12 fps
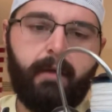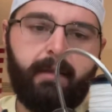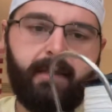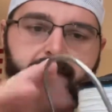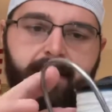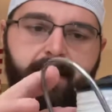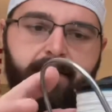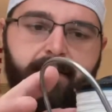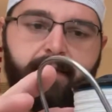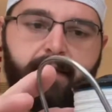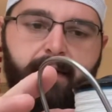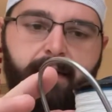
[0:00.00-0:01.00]
This
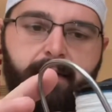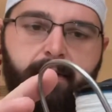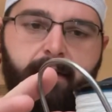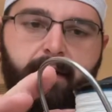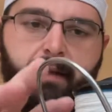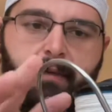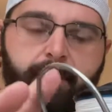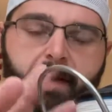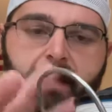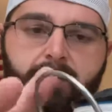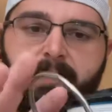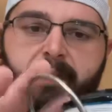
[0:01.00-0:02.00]
does, it
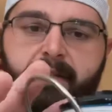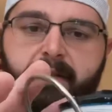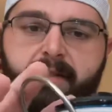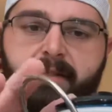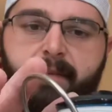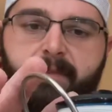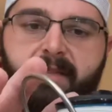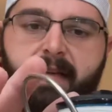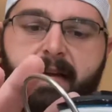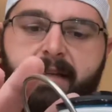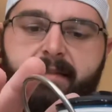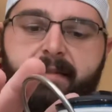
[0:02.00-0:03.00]
kind of fits in the same
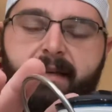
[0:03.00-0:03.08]
size